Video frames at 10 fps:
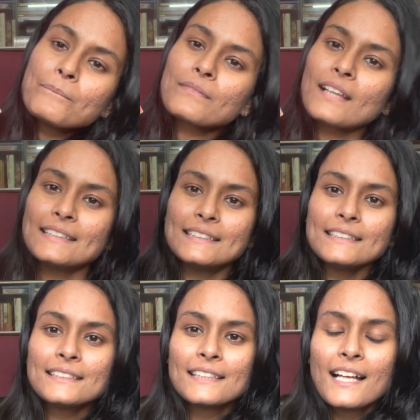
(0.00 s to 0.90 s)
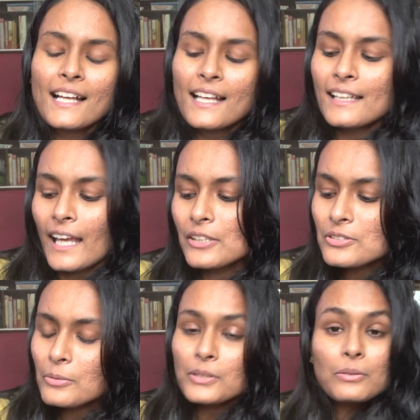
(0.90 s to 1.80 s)
that's it. Thank you
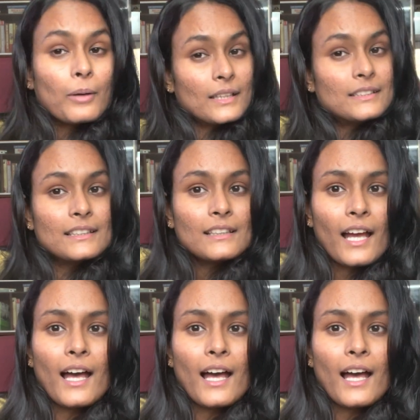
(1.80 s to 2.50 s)
so much for watching.